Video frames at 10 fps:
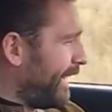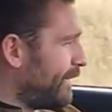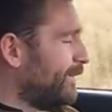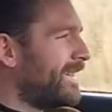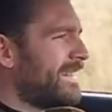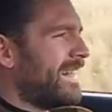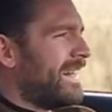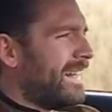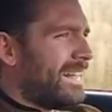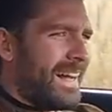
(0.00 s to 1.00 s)
um,
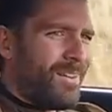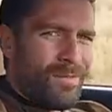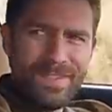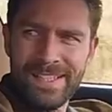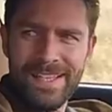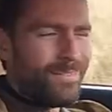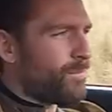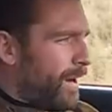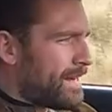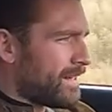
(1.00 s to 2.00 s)
now, obviously,
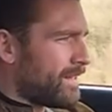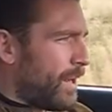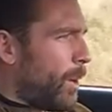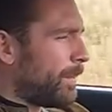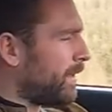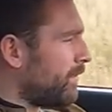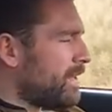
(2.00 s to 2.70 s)
right at the opening of